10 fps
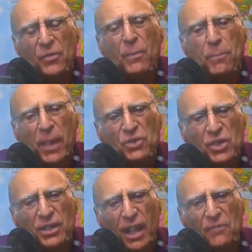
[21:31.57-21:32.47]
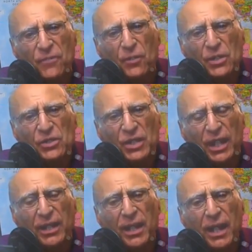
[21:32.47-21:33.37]
the patient got very
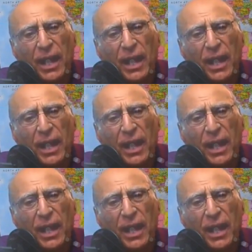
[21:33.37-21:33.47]
sick.